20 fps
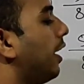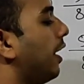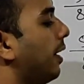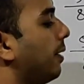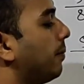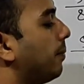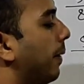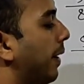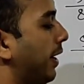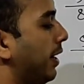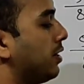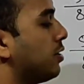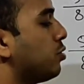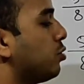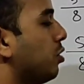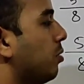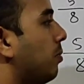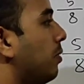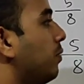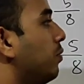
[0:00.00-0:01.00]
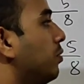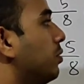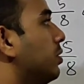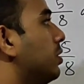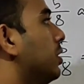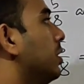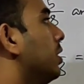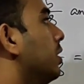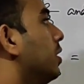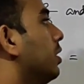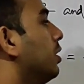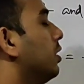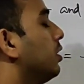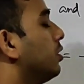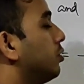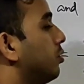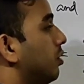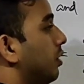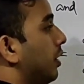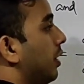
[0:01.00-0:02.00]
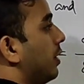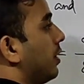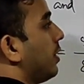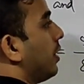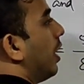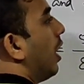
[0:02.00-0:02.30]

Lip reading: and minus 12 by 40. So we write